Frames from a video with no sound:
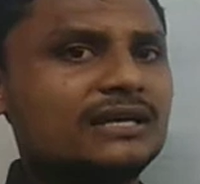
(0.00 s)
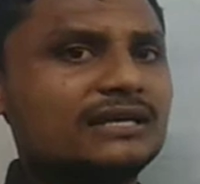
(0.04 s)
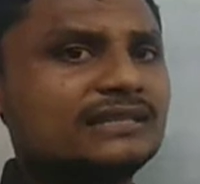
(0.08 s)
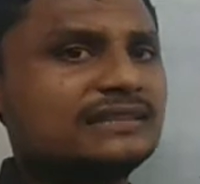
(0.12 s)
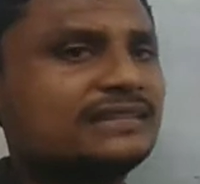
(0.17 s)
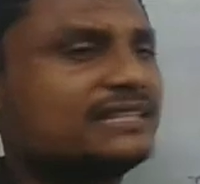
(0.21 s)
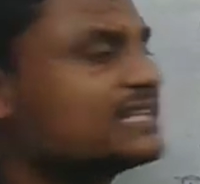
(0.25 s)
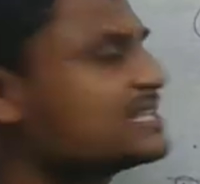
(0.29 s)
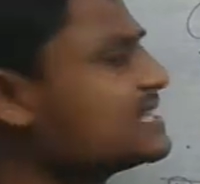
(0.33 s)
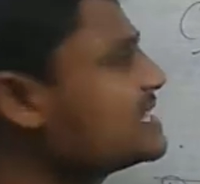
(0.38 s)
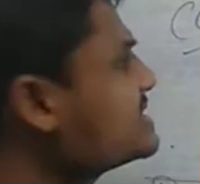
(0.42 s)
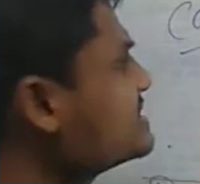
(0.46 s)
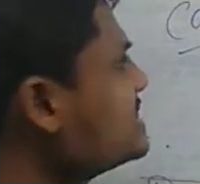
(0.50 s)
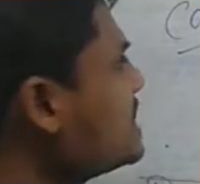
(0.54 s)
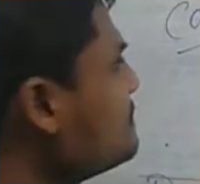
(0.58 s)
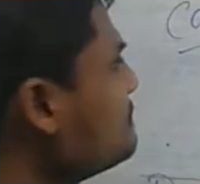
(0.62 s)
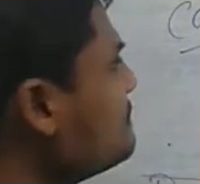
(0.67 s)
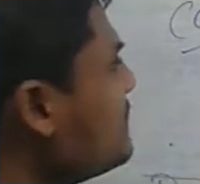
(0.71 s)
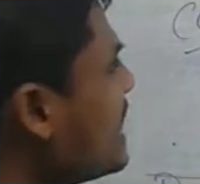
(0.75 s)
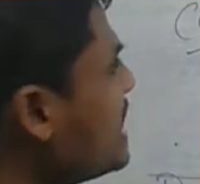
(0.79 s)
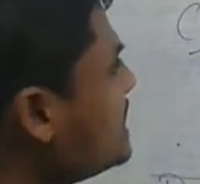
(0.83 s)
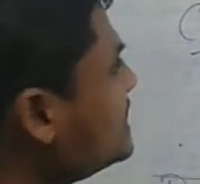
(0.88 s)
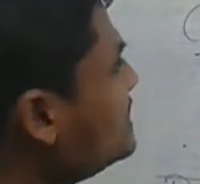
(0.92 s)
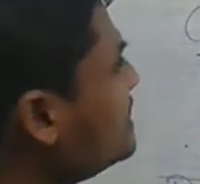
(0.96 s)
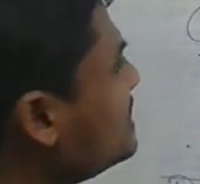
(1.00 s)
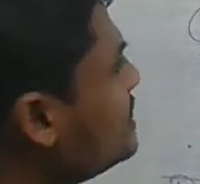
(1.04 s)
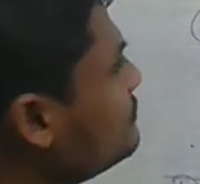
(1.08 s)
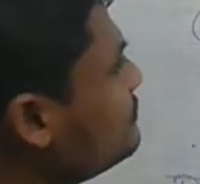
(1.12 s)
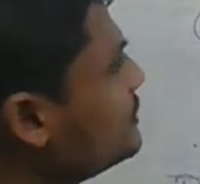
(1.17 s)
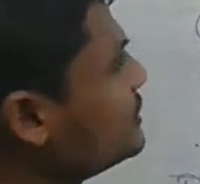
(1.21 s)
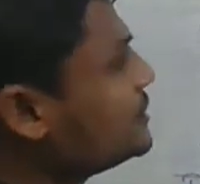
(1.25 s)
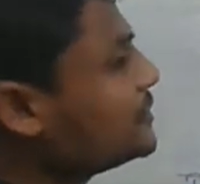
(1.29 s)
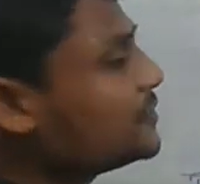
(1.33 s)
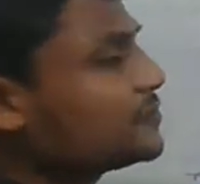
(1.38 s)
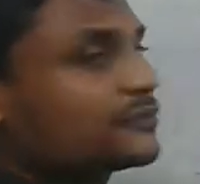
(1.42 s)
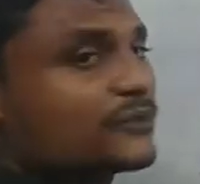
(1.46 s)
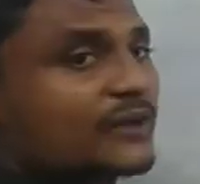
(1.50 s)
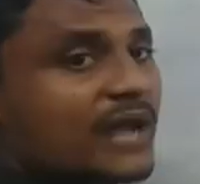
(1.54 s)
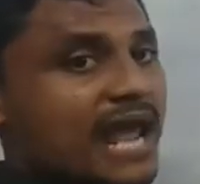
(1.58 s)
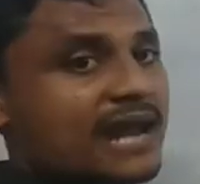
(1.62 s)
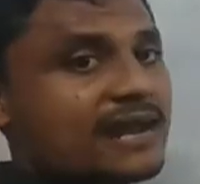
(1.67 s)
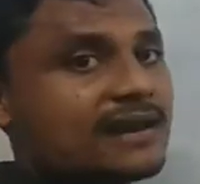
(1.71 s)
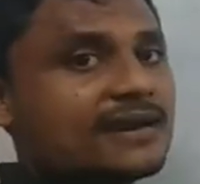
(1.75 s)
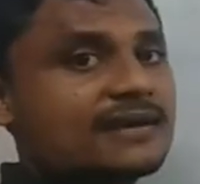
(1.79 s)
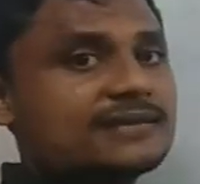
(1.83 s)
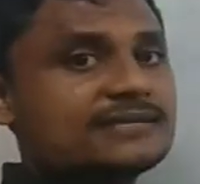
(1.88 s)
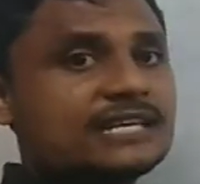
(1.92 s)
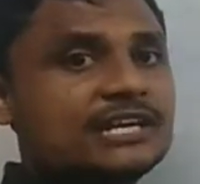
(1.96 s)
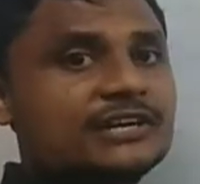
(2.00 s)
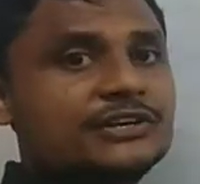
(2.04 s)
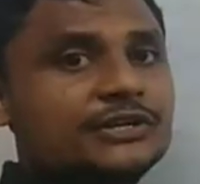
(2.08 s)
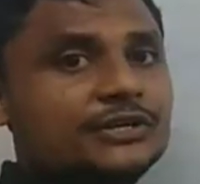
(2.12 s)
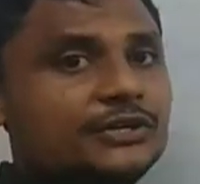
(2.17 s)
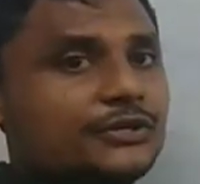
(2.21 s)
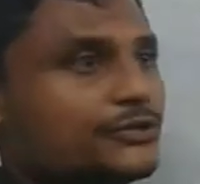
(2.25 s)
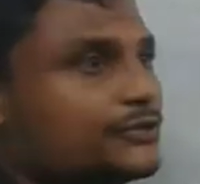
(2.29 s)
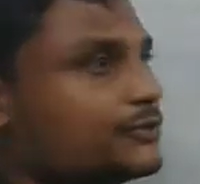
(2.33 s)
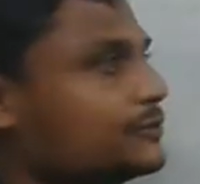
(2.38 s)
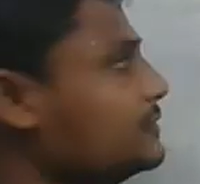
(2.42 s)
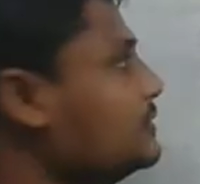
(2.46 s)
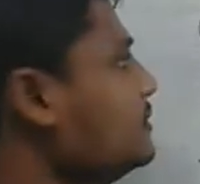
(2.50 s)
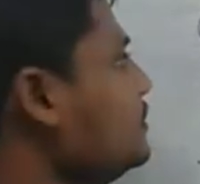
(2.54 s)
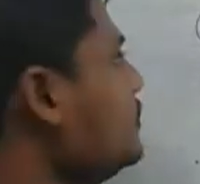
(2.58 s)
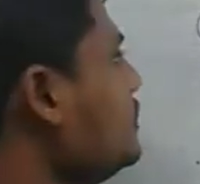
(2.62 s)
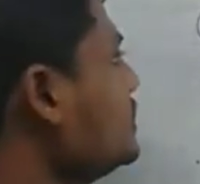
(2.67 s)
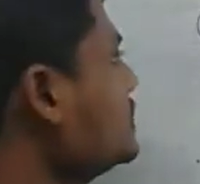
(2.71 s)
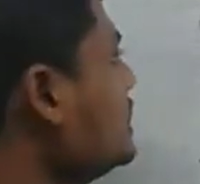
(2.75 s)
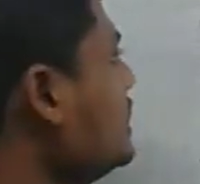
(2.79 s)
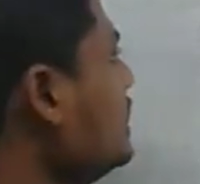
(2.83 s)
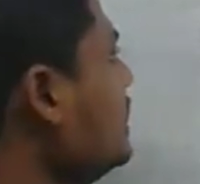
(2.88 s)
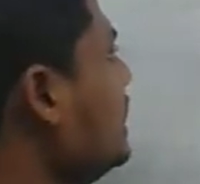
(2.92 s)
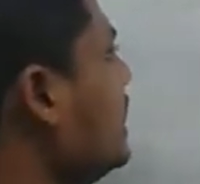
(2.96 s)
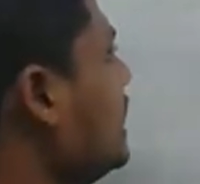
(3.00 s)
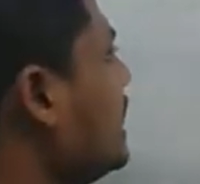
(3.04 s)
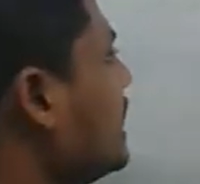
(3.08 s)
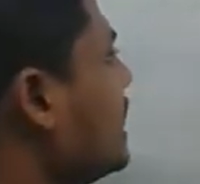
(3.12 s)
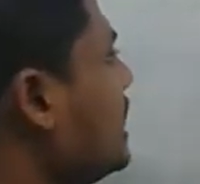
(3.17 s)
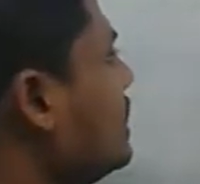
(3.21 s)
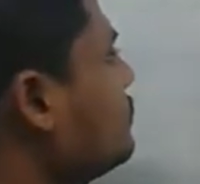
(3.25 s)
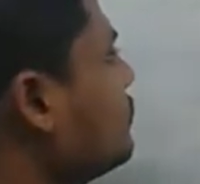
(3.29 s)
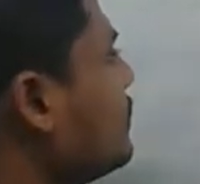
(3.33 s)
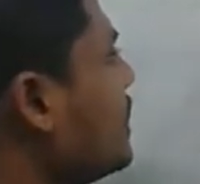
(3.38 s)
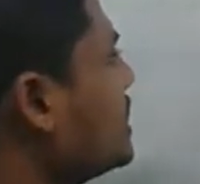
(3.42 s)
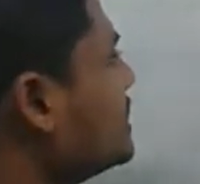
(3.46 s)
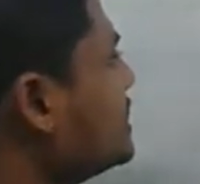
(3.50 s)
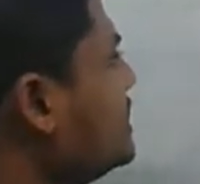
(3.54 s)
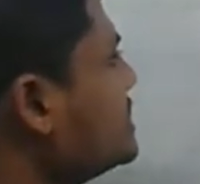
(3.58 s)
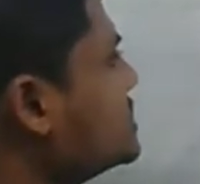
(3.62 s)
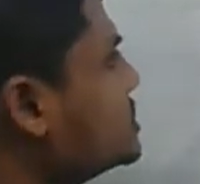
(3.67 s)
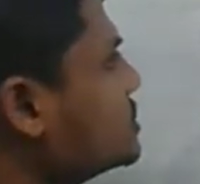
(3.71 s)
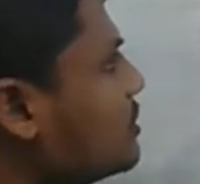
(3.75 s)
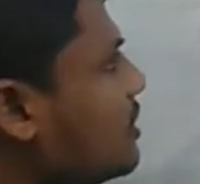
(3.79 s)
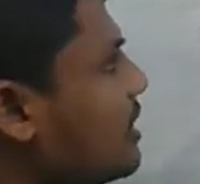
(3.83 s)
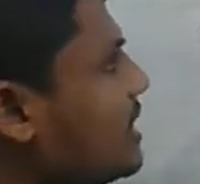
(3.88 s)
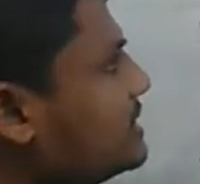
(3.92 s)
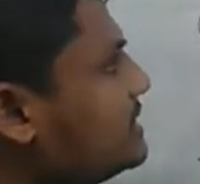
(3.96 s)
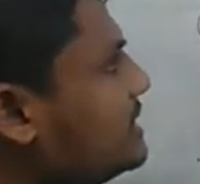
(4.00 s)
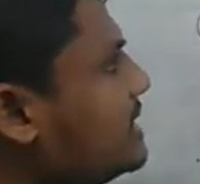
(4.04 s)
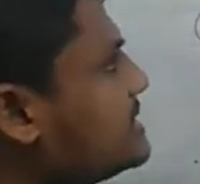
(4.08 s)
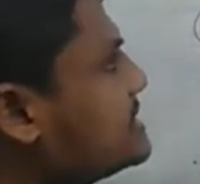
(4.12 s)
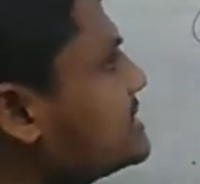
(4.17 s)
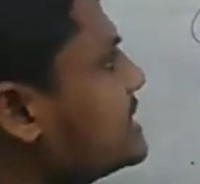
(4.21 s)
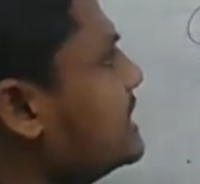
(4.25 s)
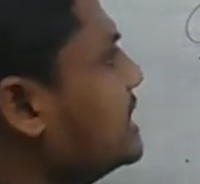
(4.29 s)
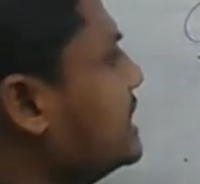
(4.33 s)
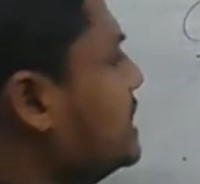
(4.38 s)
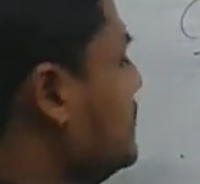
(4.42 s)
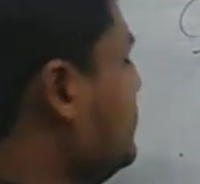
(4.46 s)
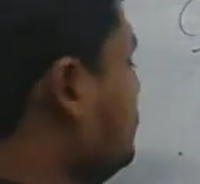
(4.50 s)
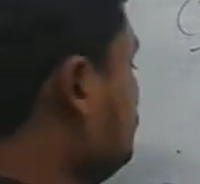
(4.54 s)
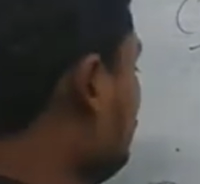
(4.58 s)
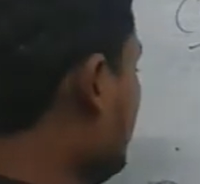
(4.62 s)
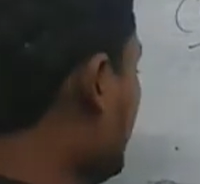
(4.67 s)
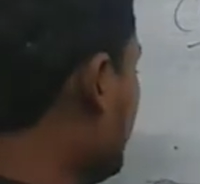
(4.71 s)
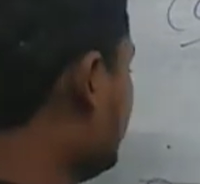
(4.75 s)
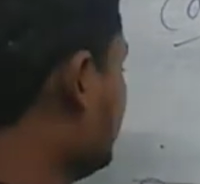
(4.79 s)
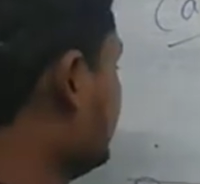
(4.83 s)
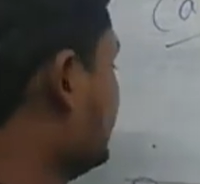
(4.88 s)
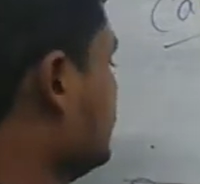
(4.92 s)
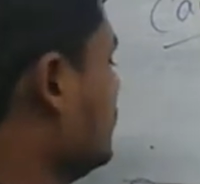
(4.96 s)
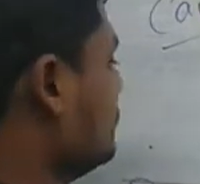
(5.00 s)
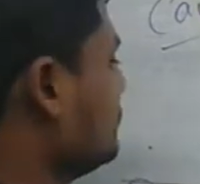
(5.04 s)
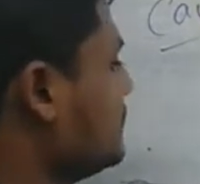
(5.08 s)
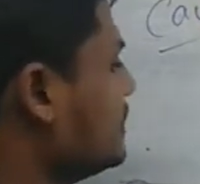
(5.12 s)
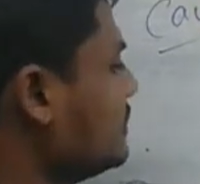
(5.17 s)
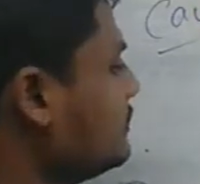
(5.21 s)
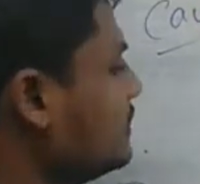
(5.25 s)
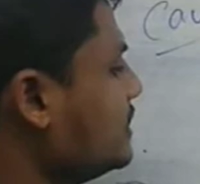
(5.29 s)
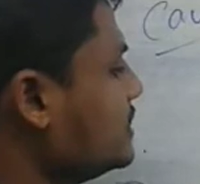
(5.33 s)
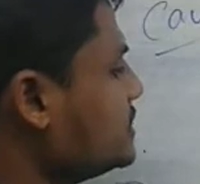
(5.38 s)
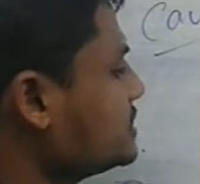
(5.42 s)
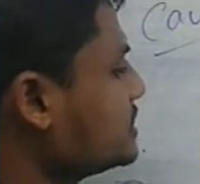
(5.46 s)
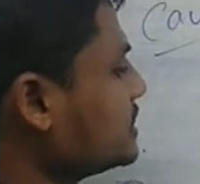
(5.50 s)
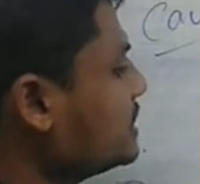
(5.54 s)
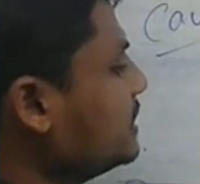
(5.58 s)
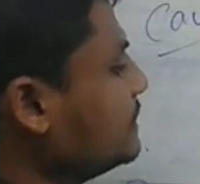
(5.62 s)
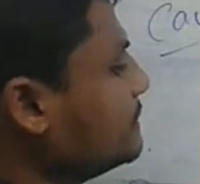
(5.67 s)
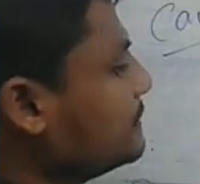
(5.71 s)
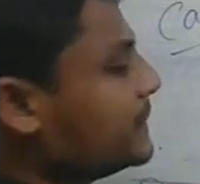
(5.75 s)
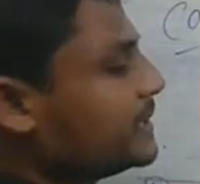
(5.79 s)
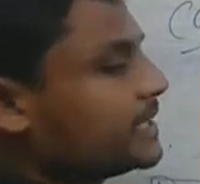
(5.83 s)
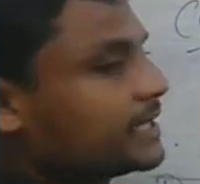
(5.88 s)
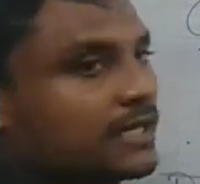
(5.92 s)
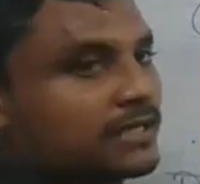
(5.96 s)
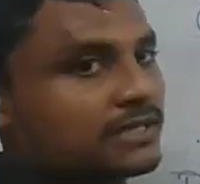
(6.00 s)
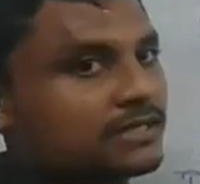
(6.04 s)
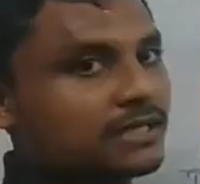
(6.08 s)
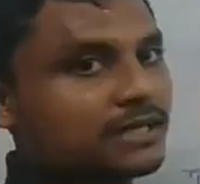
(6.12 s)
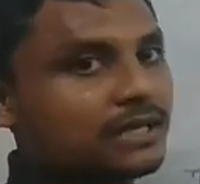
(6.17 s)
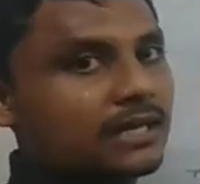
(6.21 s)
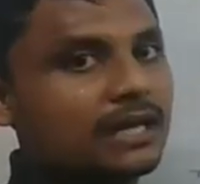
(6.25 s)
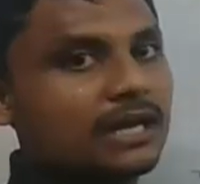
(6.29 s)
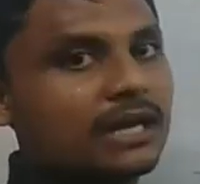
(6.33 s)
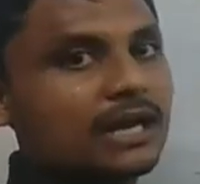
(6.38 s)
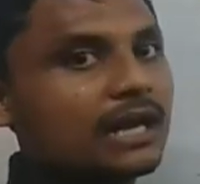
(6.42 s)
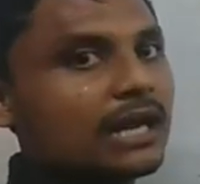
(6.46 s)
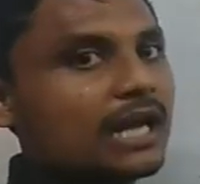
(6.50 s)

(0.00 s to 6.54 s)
This is a pattern we need to analyze any issue. Okay, like what are its causes, impact, prevention, mitigation.